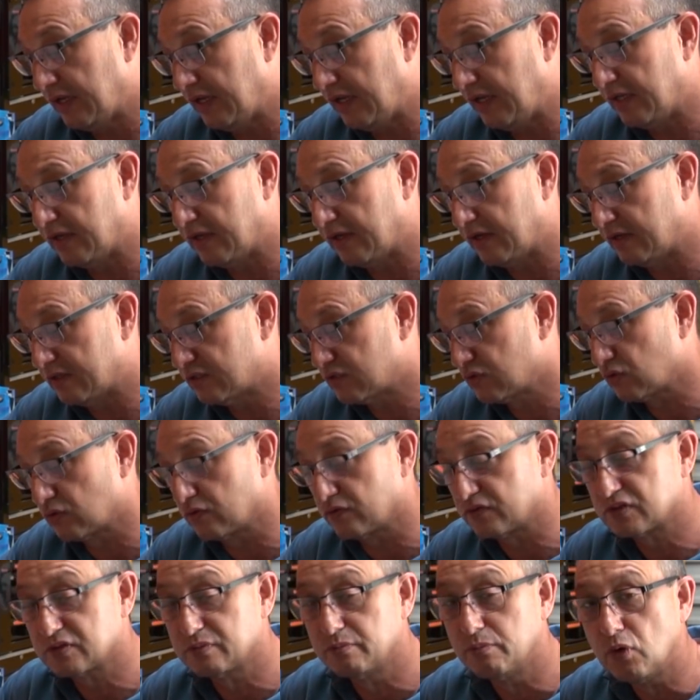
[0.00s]
in a sort
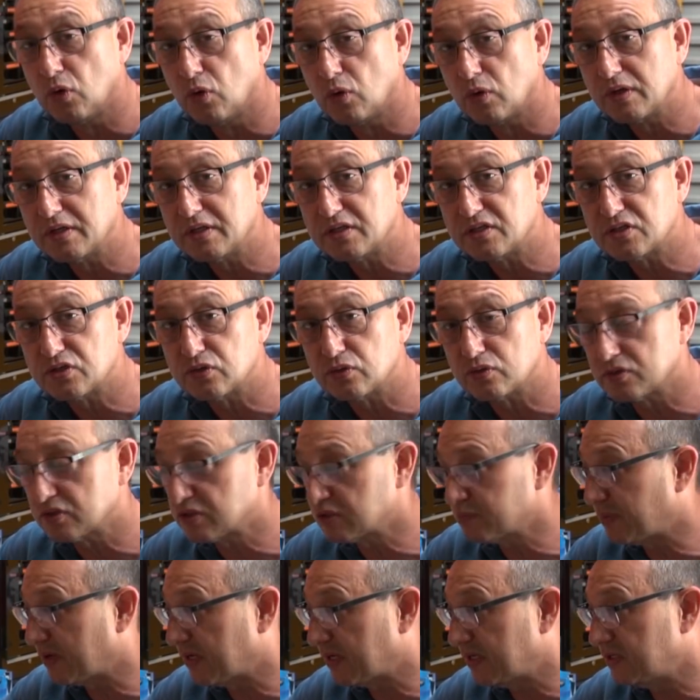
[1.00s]
of smallish sort of
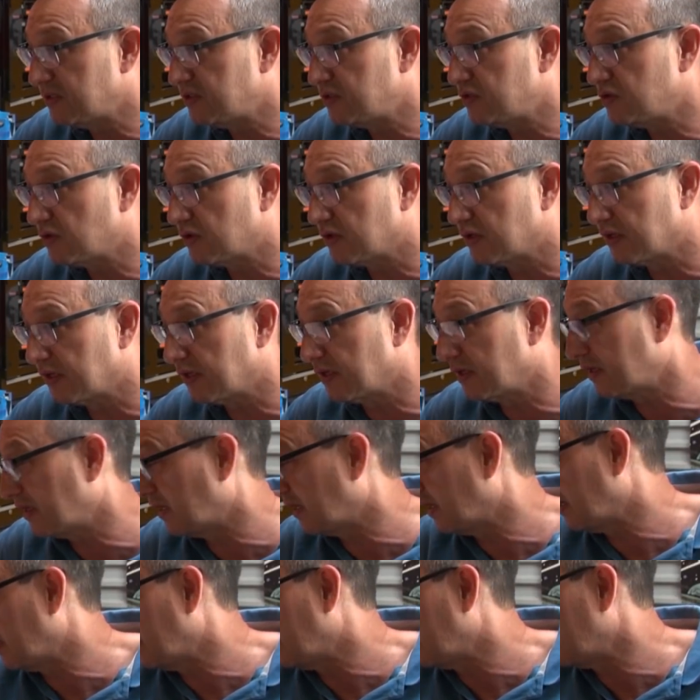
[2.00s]
space. You can,
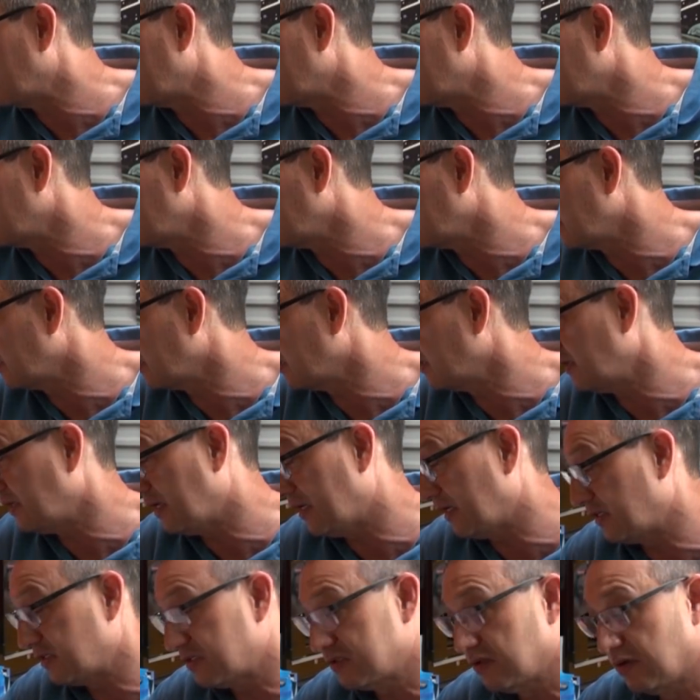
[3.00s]
and it's